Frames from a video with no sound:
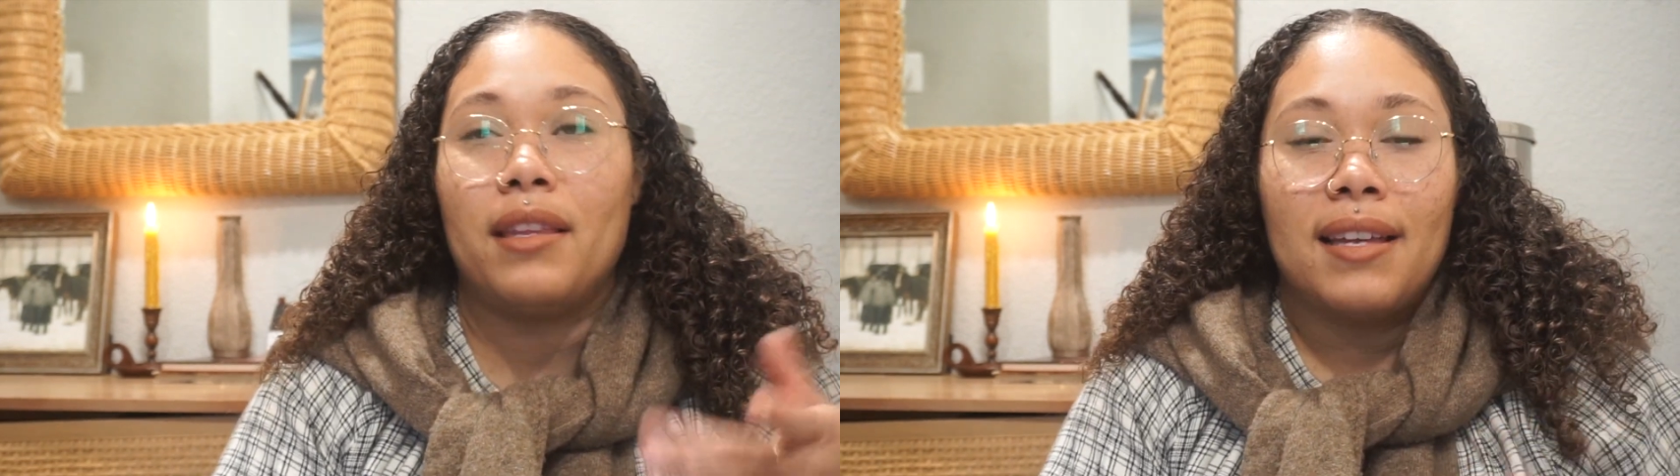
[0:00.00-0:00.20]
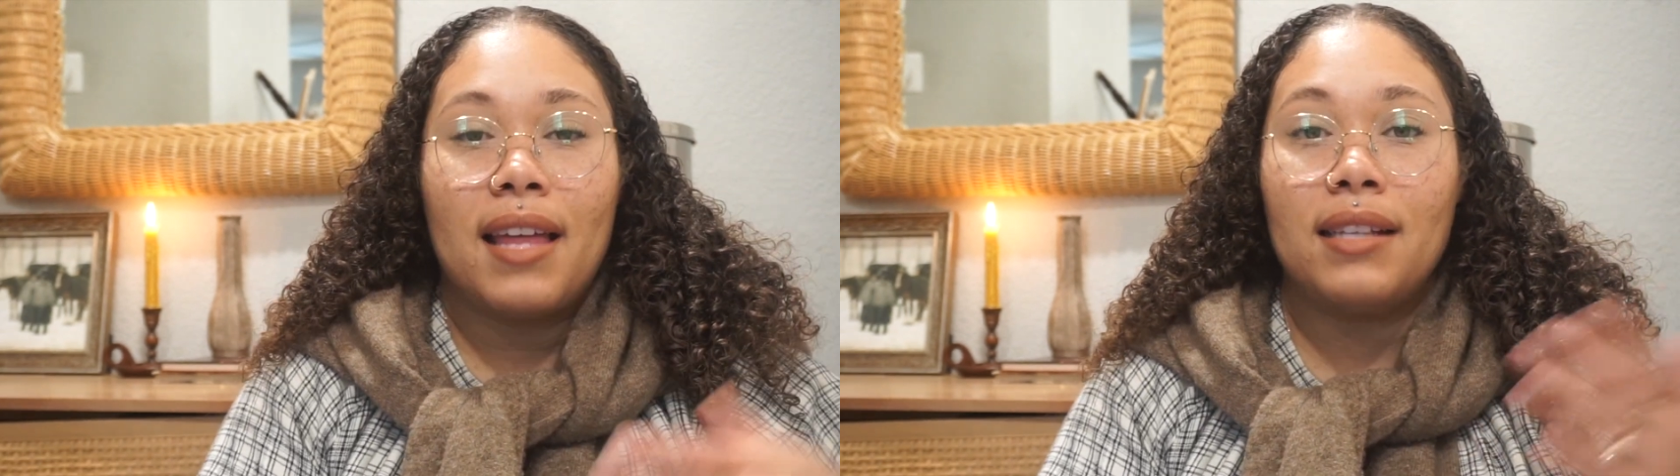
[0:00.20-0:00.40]

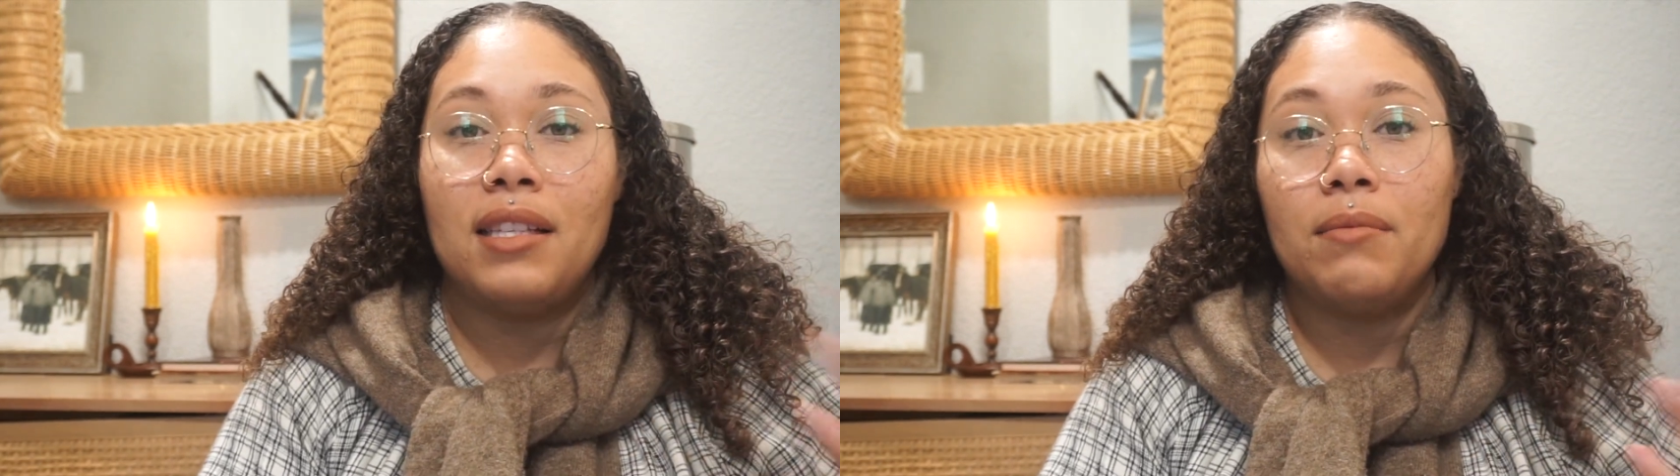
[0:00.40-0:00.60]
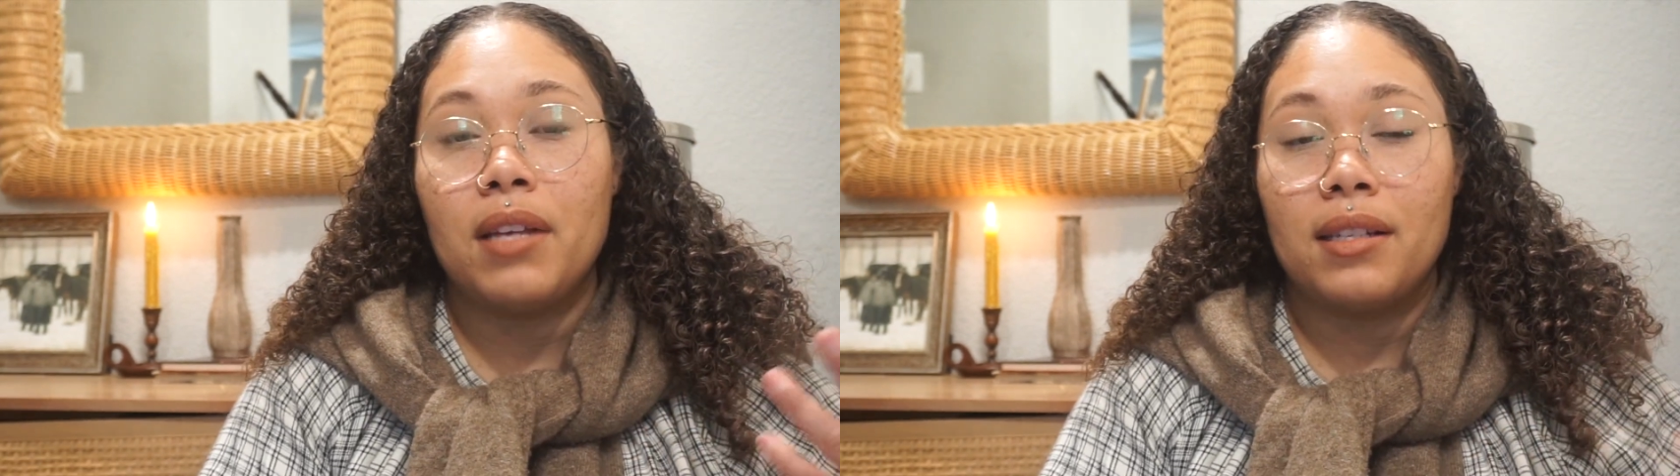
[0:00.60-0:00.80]
And that
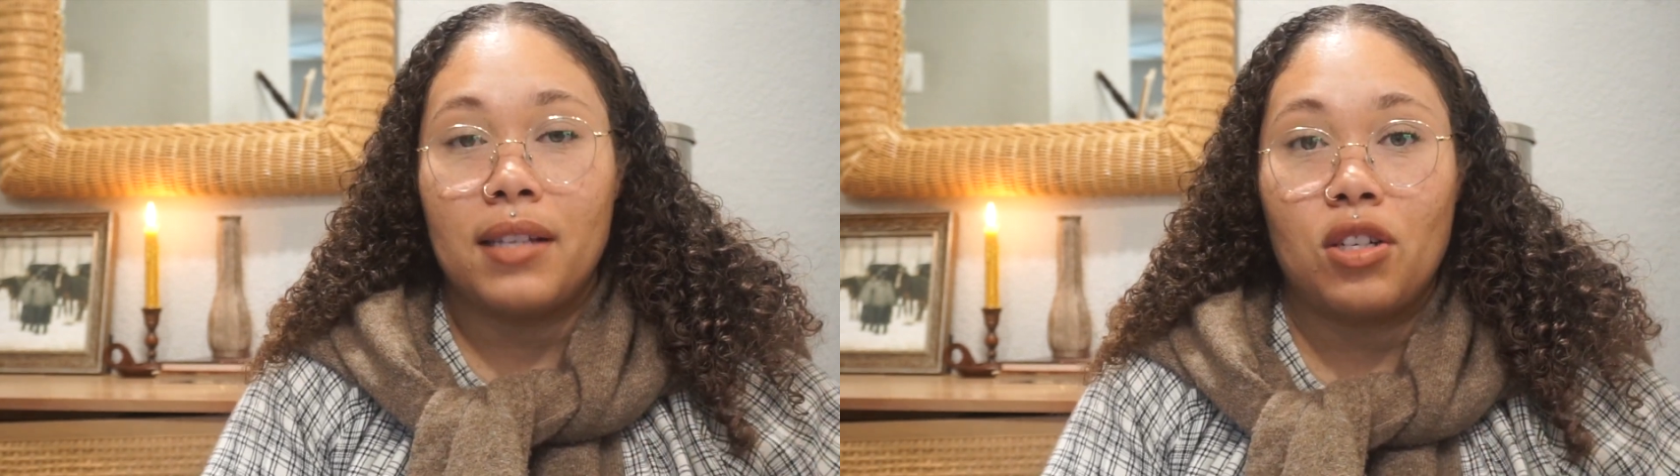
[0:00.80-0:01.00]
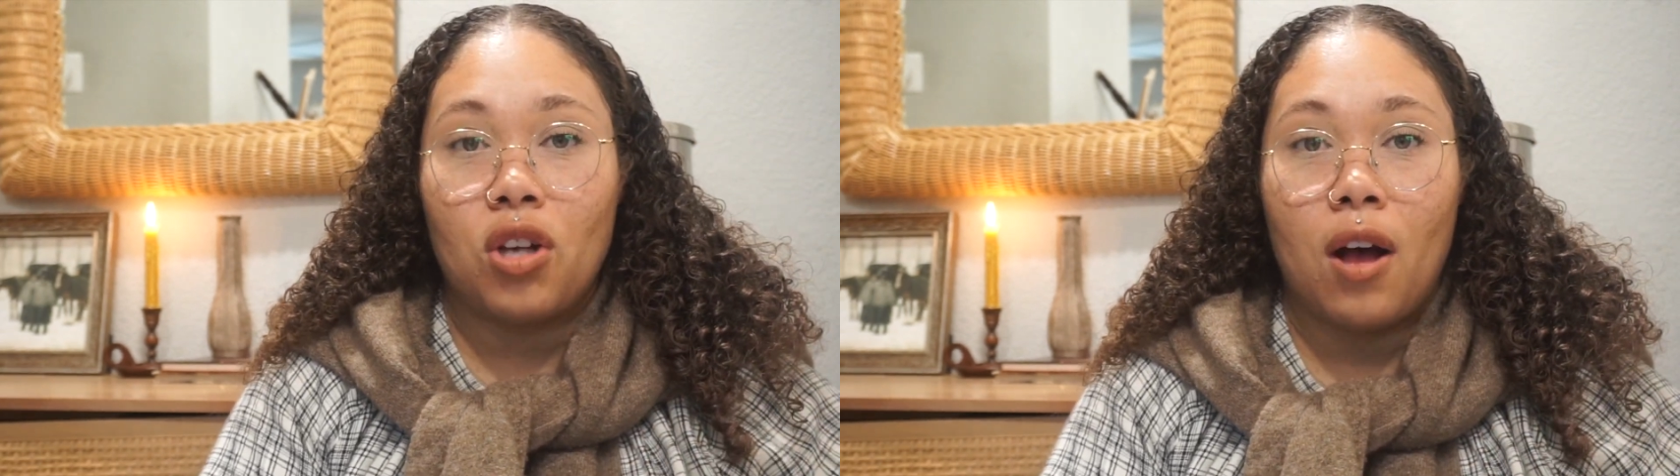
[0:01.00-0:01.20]
seems like
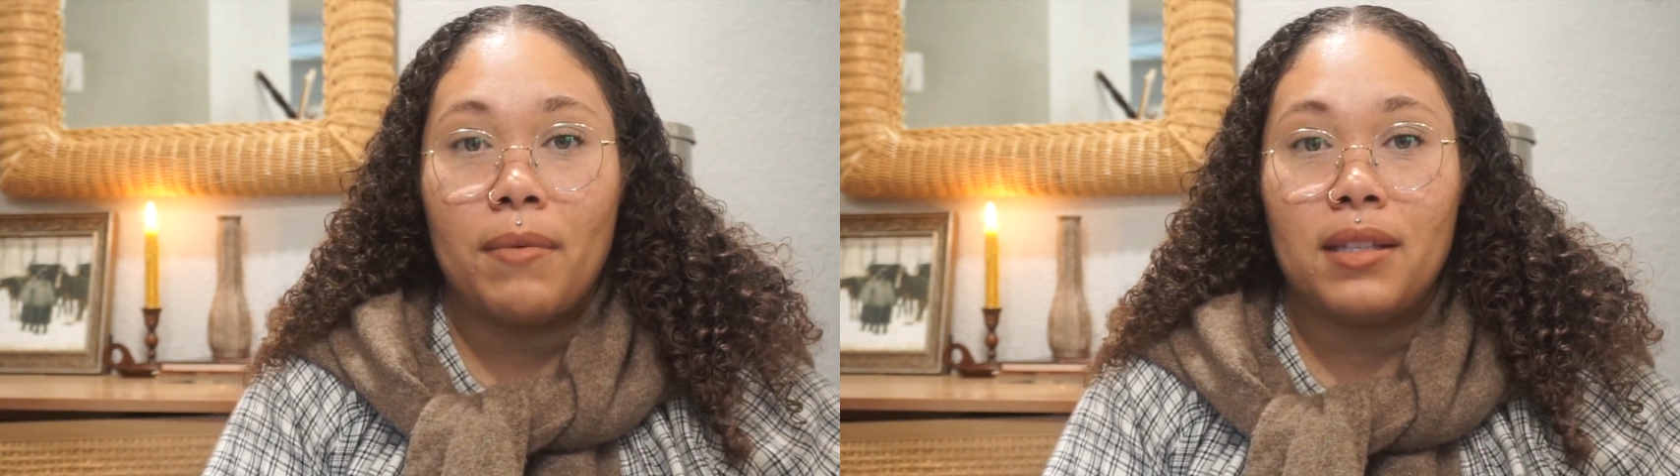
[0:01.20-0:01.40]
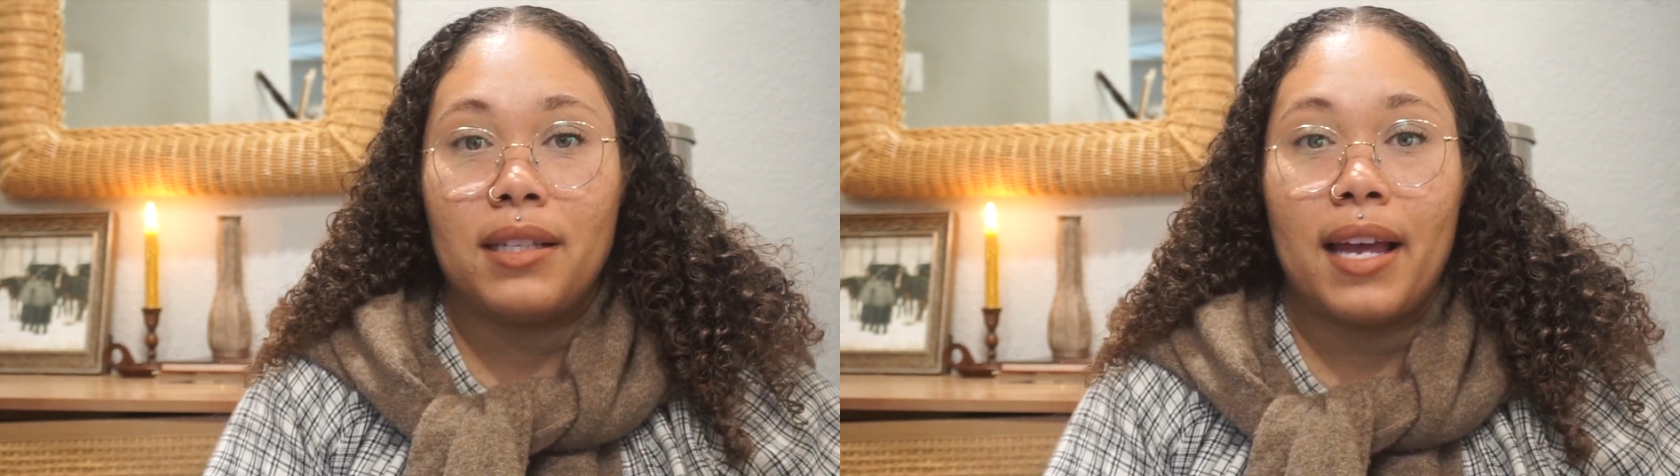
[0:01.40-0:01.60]
such
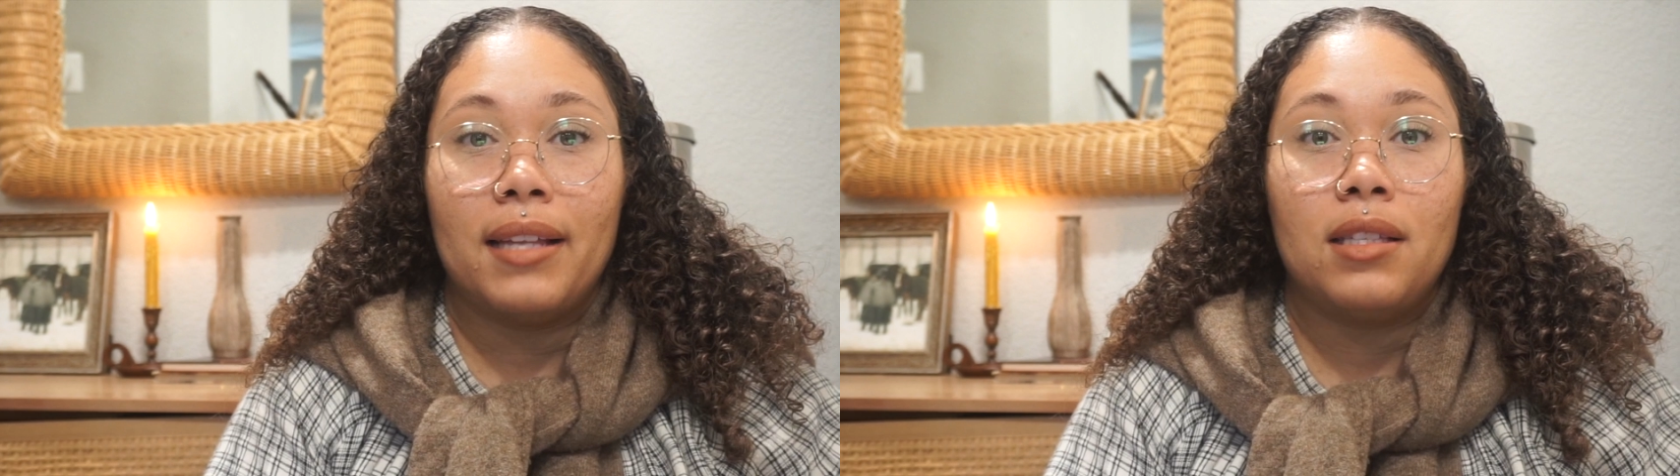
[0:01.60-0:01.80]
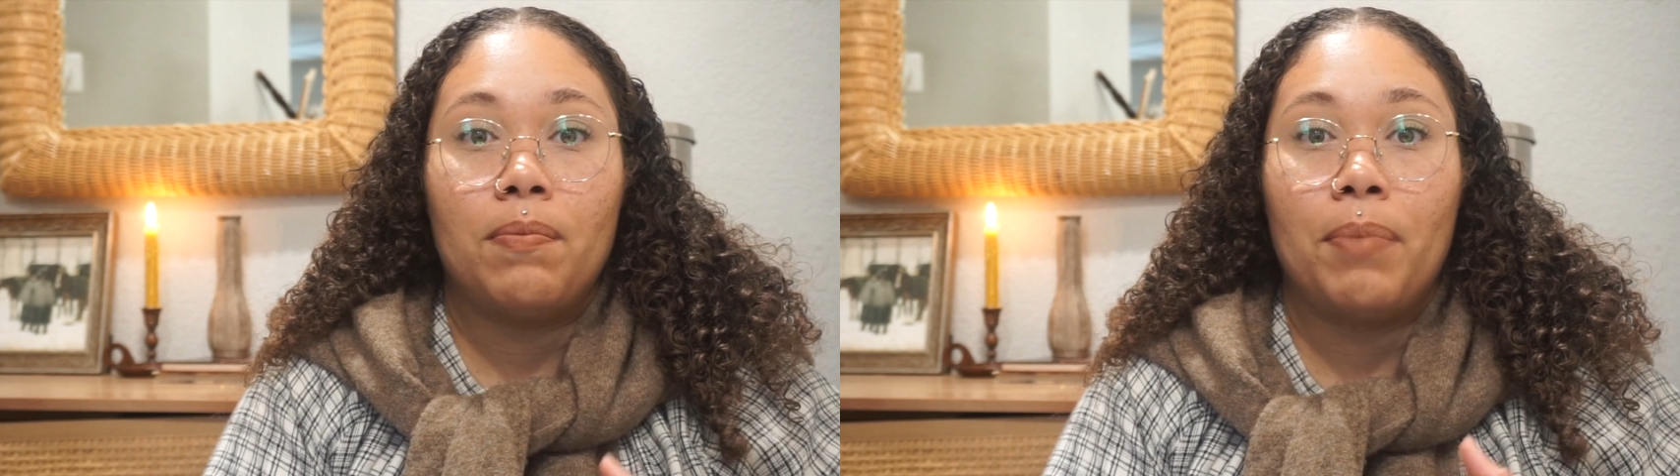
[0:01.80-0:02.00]
common sense,